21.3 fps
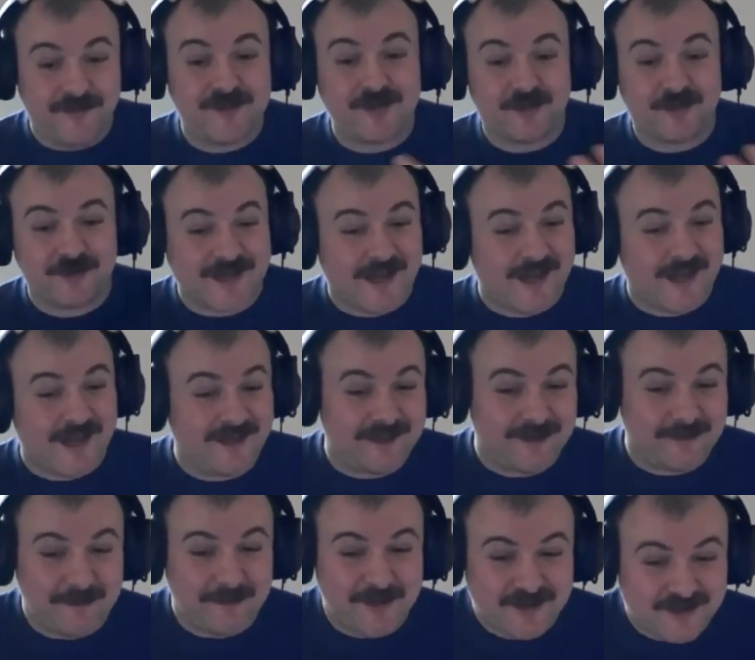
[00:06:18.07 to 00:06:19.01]
If you talk to
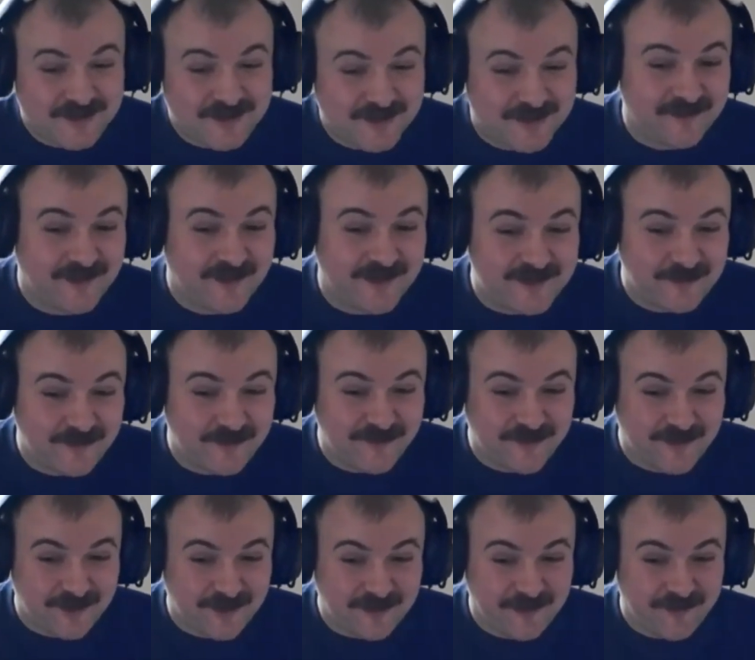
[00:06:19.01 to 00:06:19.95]
any admissions director
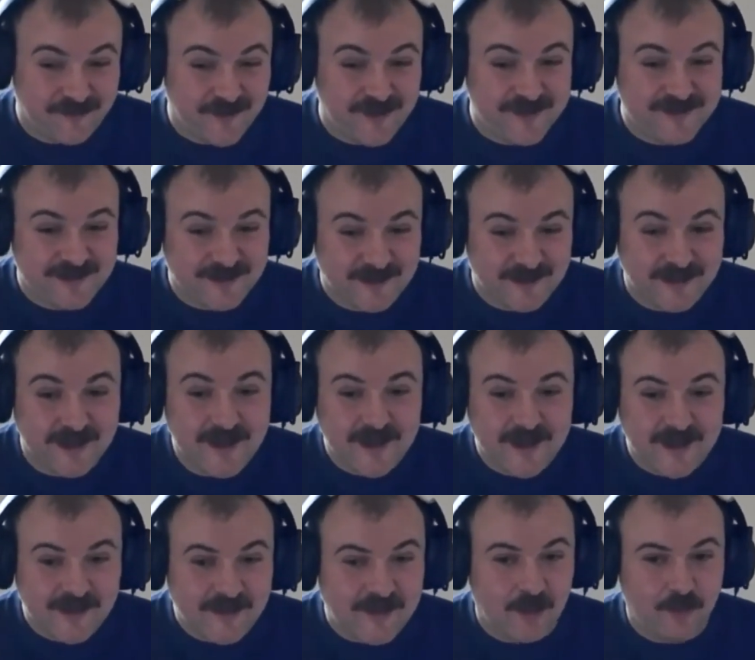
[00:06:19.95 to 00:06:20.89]
within the university,
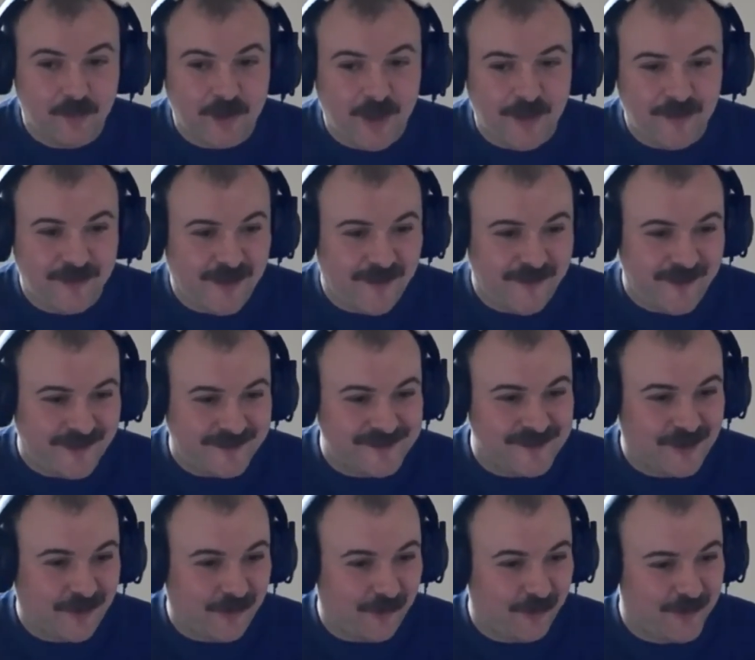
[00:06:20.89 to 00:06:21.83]
they'll know that
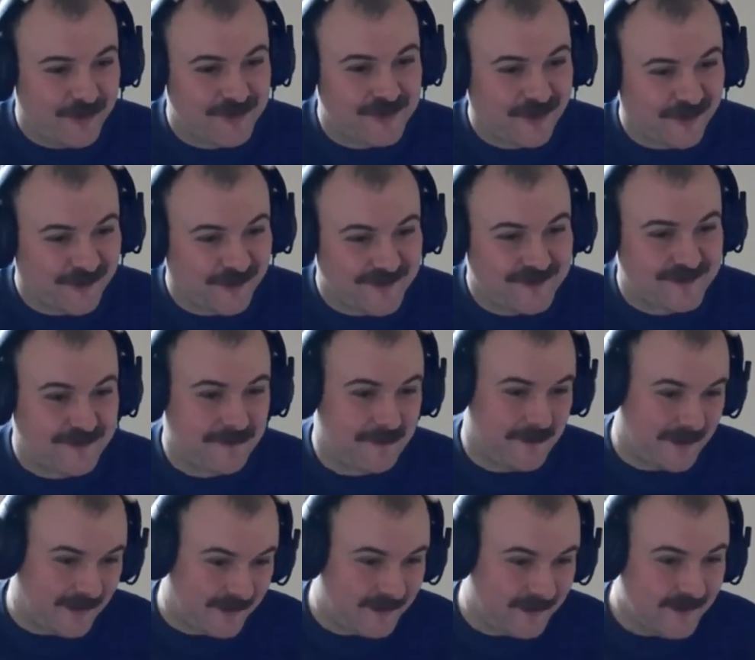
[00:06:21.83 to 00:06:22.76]
they're told what targets
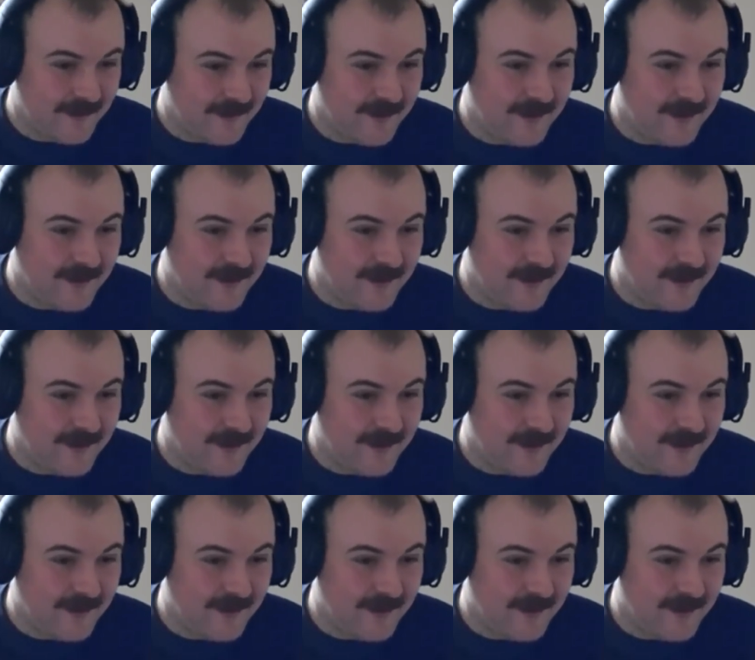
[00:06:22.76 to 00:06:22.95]
to meet.